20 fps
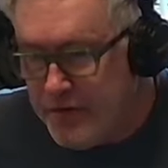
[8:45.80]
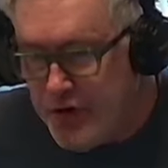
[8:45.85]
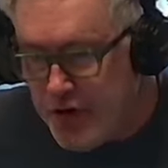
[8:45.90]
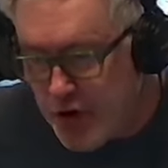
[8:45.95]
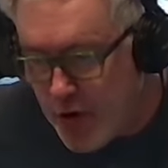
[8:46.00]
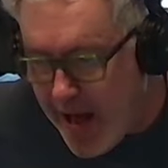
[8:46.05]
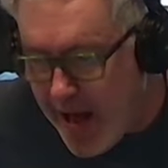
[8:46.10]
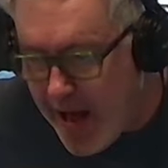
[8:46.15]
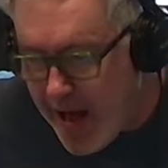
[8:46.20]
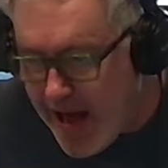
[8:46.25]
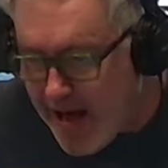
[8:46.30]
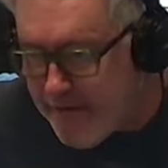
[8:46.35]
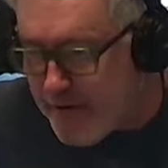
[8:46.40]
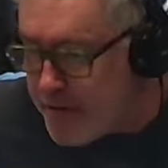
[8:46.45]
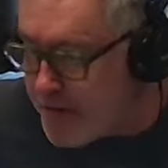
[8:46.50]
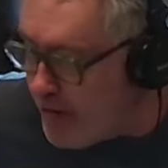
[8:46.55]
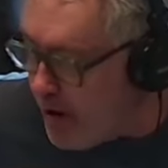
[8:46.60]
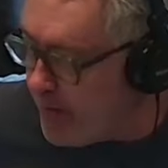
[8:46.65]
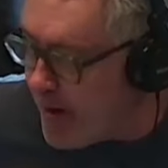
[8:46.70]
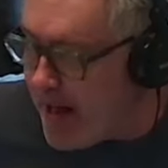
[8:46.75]
Do you have a
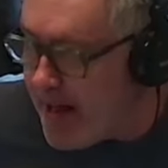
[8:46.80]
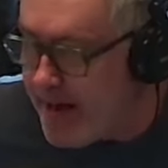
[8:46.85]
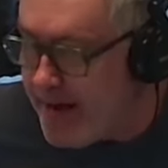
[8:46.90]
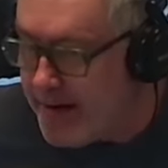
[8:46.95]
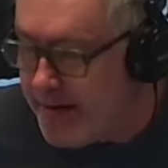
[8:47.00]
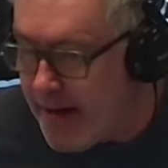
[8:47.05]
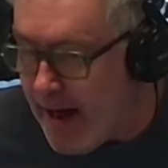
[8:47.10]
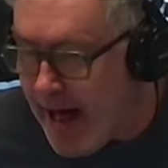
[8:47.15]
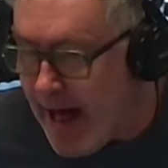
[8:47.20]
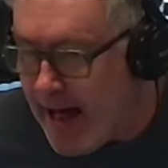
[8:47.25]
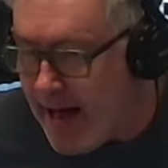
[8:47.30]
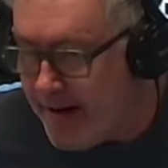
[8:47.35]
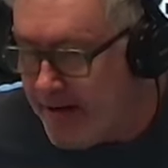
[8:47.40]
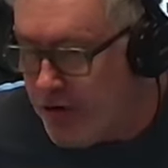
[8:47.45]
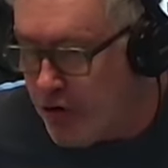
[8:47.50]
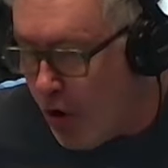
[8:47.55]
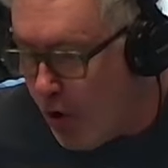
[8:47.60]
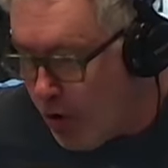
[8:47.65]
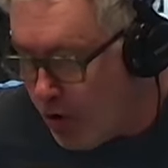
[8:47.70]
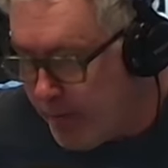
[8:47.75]
thought, Ryan, on
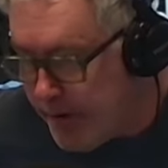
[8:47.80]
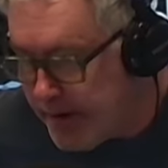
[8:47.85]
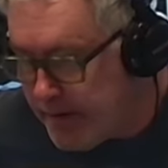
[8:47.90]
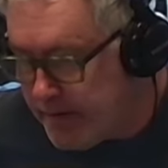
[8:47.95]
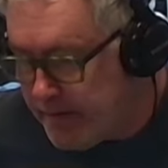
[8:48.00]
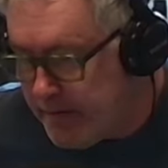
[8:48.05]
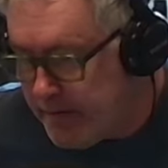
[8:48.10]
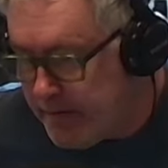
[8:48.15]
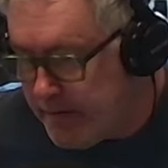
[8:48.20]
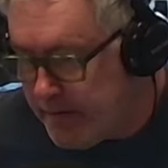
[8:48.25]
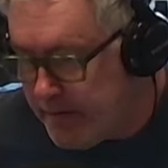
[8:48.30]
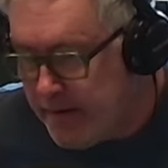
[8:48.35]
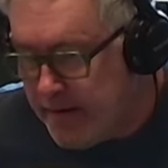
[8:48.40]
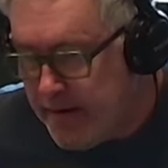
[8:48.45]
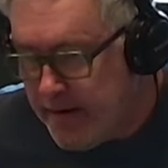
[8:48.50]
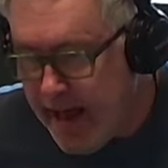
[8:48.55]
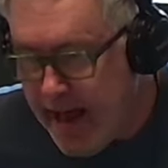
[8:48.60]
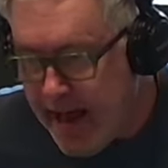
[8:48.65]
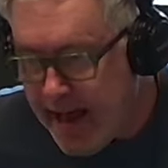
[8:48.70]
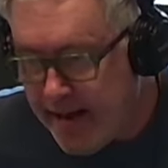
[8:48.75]
Coleman
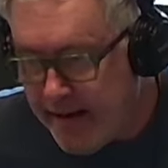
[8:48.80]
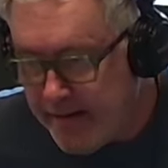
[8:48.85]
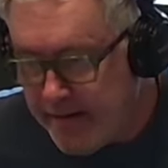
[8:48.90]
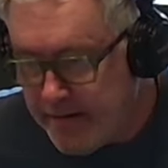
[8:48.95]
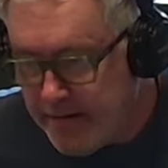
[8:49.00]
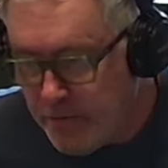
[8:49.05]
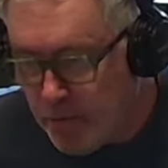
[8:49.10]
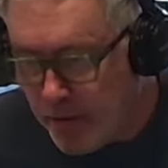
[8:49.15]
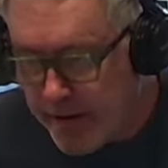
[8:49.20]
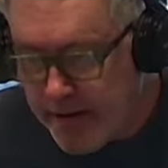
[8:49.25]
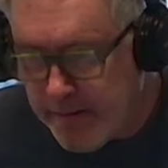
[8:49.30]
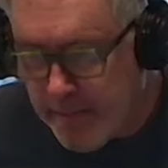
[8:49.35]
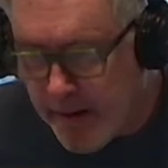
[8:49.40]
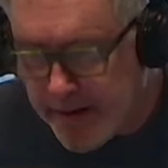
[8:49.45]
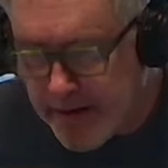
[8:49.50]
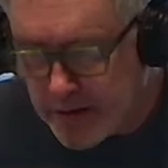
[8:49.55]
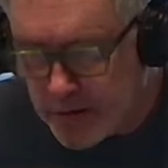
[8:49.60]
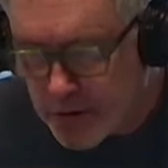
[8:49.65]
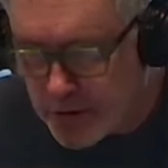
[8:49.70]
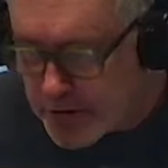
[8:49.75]
and what he
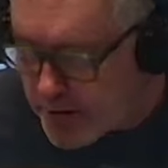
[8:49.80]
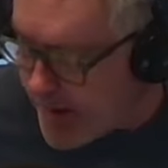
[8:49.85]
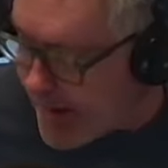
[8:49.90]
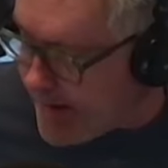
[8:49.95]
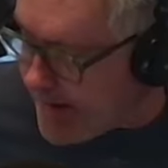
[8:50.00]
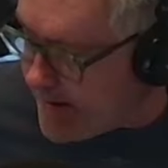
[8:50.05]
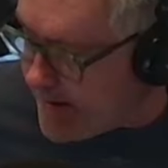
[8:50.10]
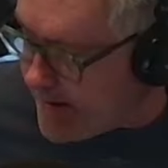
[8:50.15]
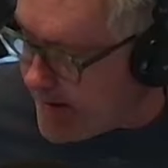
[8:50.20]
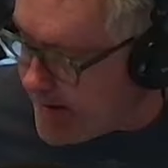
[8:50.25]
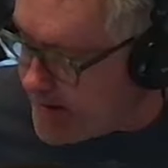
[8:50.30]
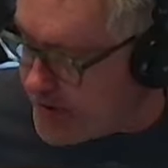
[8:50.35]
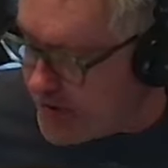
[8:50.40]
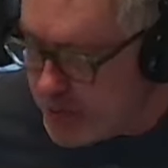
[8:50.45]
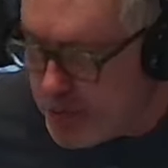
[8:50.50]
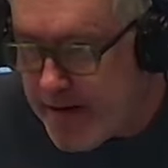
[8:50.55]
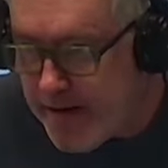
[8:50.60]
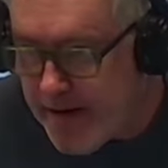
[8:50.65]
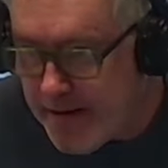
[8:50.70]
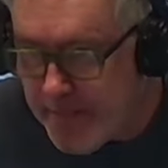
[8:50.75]
might have looked like as a
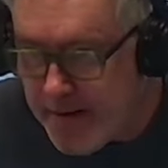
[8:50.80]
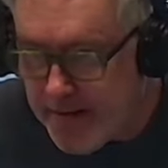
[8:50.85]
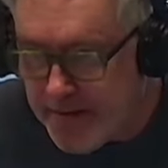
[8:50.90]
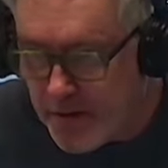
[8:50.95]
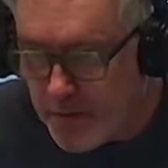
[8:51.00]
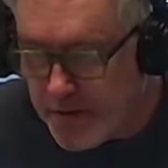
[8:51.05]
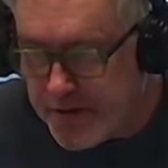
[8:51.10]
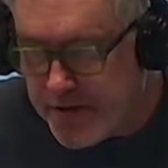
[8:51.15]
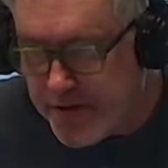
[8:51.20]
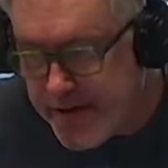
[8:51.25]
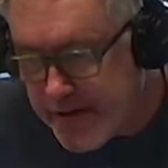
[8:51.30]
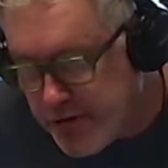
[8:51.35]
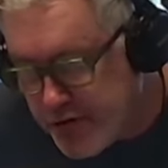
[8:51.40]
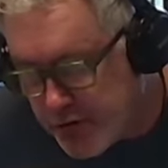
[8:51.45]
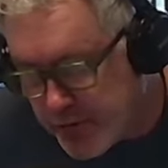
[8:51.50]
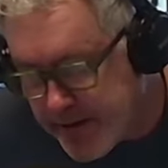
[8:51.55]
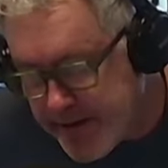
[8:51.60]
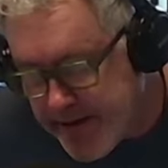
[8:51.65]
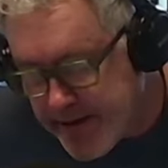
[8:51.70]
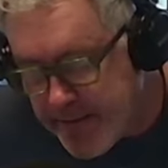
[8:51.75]
rookie? I mean, there was an
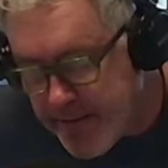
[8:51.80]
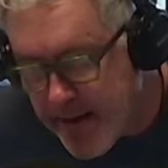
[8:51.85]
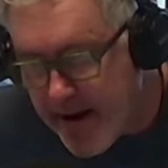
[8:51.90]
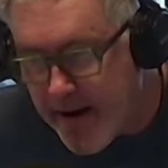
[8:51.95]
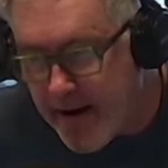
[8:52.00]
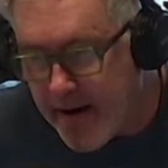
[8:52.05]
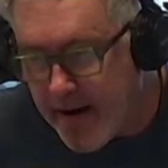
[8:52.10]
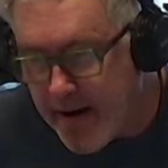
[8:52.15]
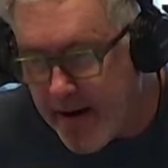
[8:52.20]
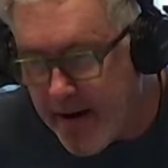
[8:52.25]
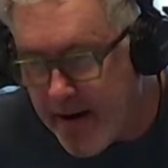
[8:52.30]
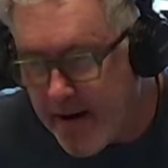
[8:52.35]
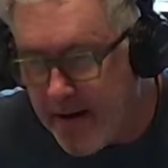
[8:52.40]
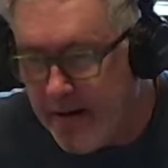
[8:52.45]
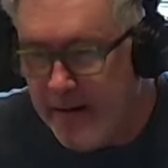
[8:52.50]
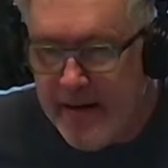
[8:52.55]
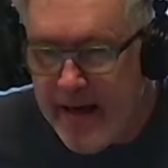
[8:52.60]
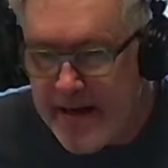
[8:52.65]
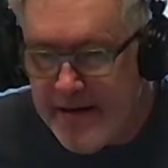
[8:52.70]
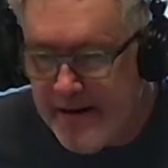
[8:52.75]
injury in there,
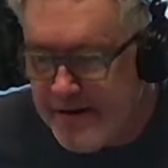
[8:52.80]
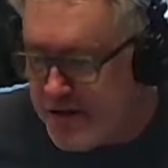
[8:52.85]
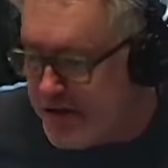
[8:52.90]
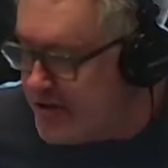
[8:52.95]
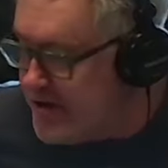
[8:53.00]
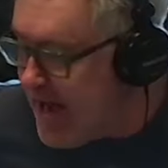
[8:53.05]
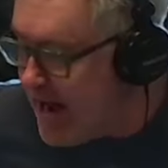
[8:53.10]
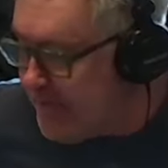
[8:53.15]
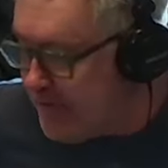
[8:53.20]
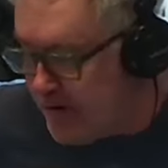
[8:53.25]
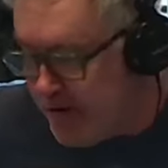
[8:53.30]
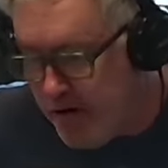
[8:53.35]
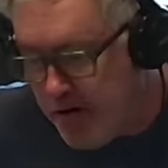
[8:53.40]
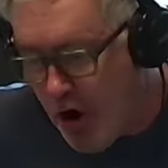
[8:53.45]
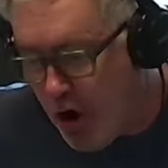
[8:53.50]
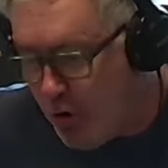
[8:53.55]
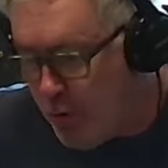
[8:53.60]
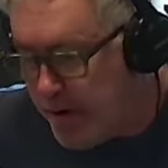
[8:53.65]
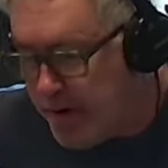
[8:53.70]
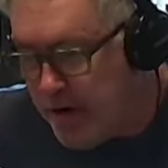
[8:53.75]
and you just
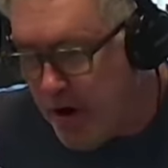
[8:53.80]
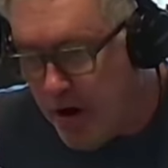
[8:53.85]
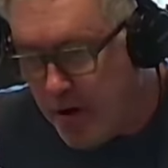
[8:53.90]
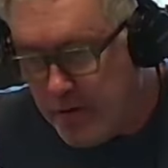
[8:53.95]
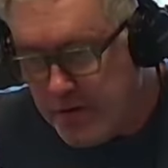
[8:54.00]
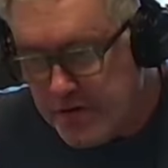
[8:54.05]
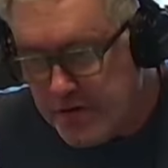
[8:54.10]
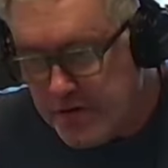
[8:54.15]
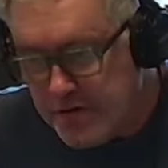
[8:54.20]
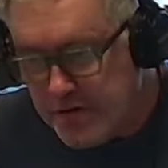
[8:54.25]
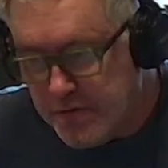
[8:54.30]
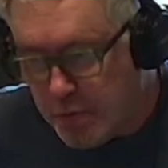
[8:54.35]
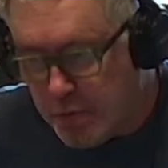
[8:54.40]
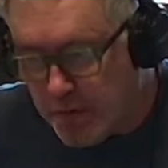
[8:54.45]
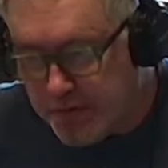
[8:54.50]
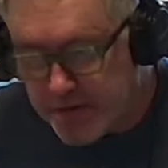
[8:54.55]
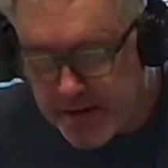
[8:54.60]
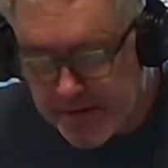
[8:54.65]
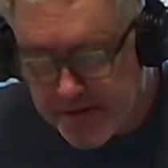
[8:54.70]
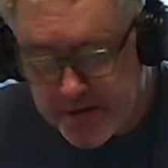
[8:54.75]
no one knows what the
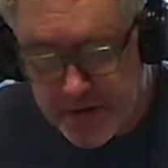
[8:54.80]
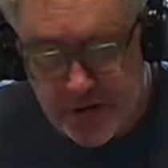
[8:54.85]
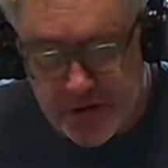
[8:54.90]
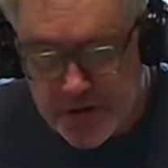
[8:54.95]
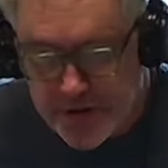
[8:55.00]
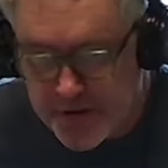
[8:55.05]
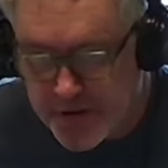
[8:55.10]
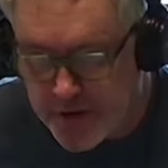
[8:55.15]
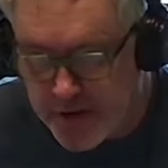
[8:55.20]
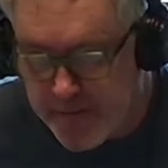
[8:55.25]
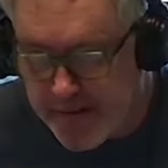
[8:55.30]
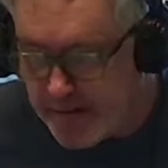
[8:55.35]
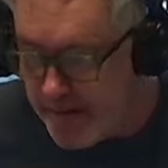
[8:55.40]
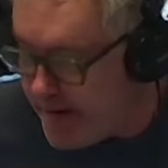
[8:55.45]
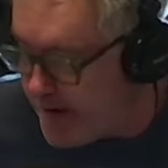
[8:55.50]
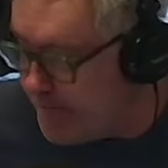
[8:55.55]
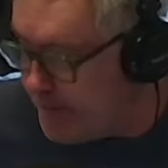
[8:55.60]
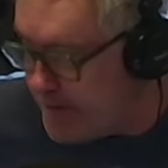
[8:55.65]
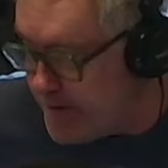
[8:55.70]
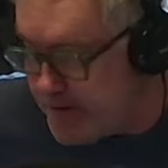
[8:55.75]
transition is going to be
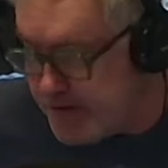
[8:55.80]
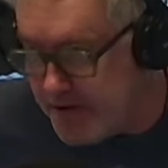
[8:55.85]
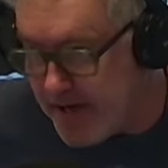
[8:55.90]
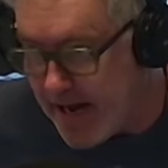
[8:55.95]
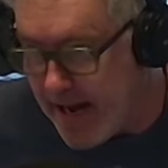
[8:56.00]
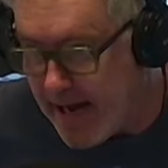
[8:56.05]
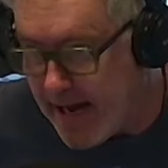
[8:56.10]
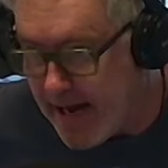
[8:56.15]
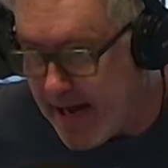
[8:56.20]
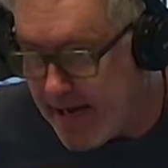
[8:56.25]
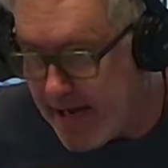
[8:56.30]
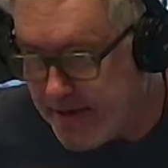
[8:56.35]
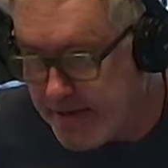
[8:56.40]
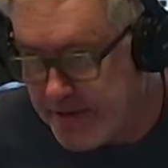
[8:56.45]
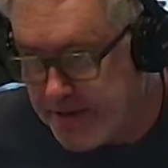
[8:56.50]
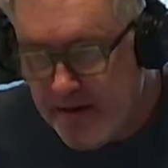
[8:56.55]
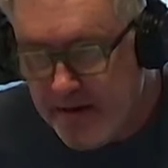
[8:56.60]
like for these guys.